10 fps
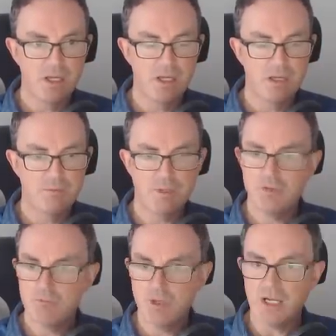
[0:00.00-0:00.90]
Um,
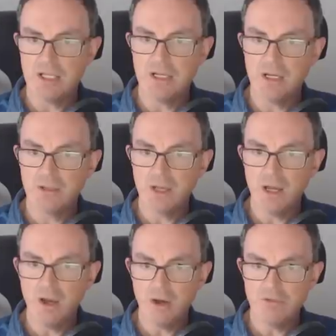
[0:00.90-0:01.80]
right, and I,
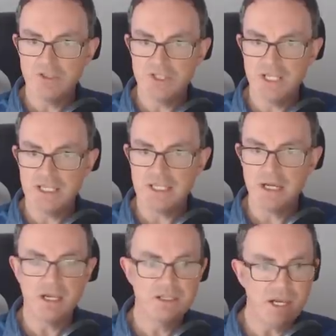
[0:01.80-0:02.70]
R and T,
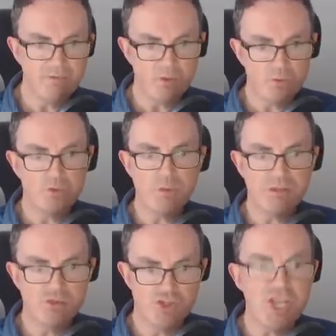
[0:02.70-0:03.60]
I haven't thought
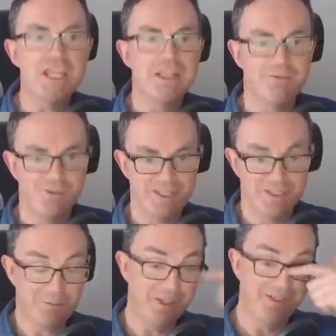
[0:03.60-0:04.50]
about G for
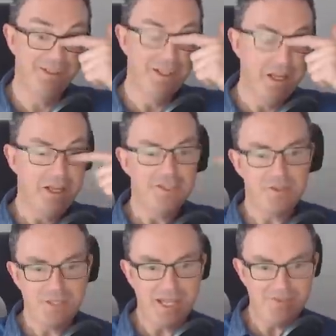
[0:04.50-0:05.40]
this one.
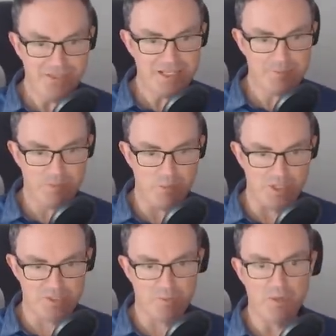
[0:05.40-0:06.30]
So can this be
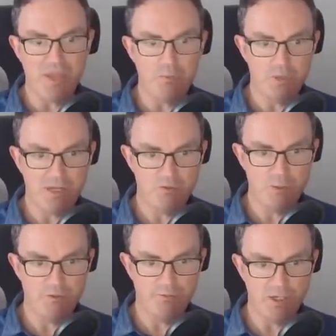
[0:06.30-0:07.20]
Whisper? That would have to
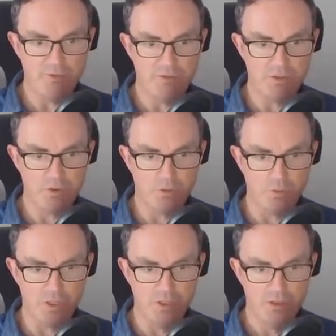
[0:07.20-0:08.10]
be a 5 in the
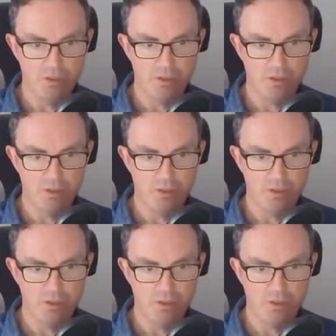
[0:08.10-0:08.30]
corner.